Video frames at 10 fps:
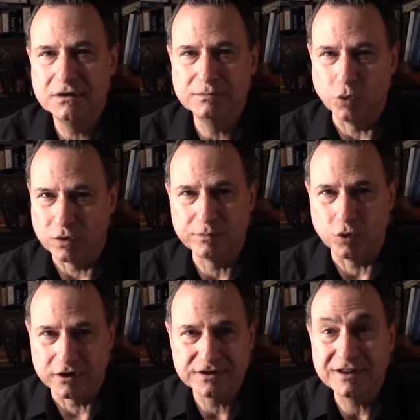more
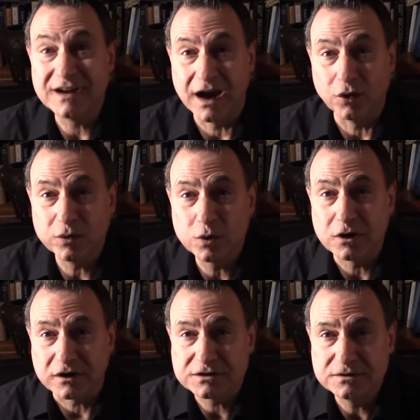important than how it
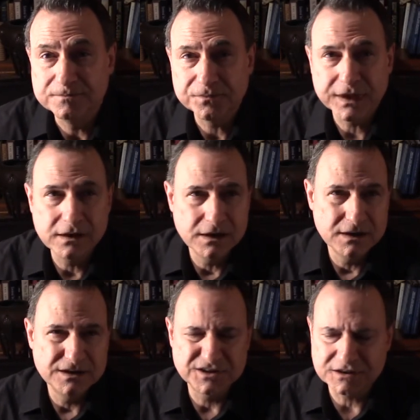works.
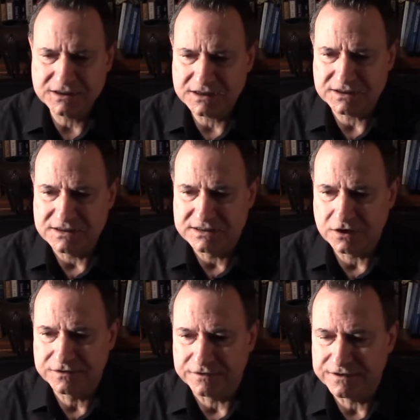Success in
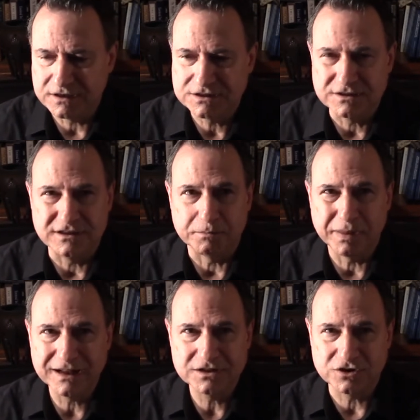self-defense
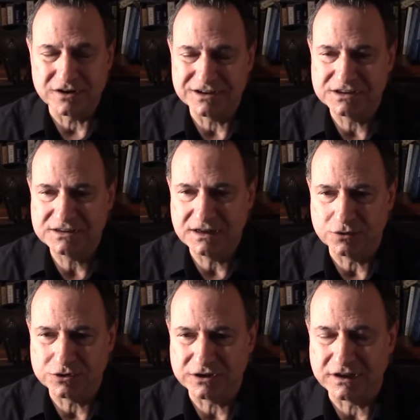depends on
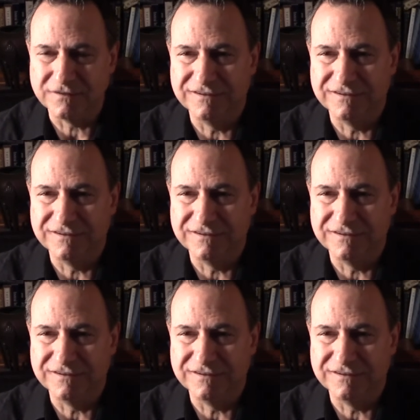distinguishing